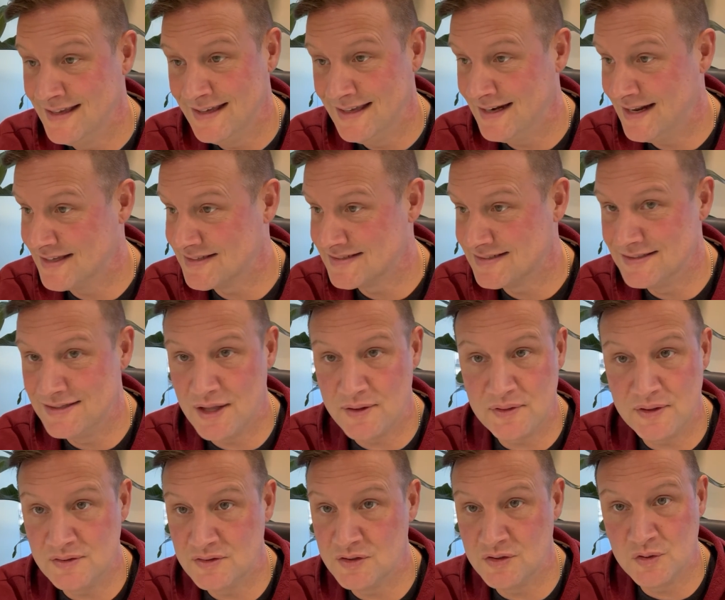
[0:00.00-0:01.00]
It has
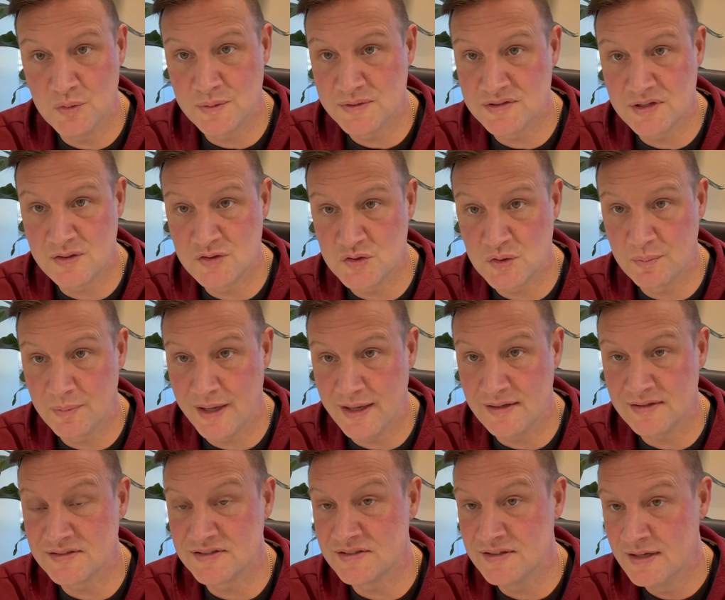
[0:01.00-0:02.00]
nothing to do with central
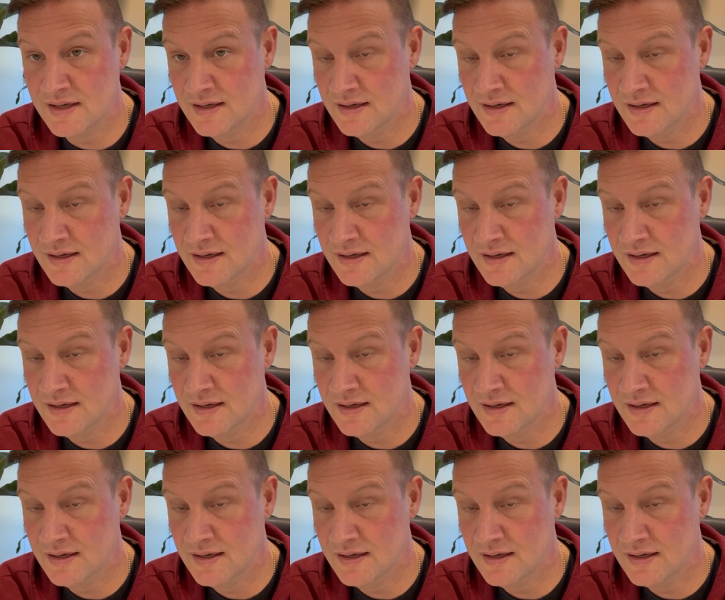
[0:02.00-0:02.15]
banks.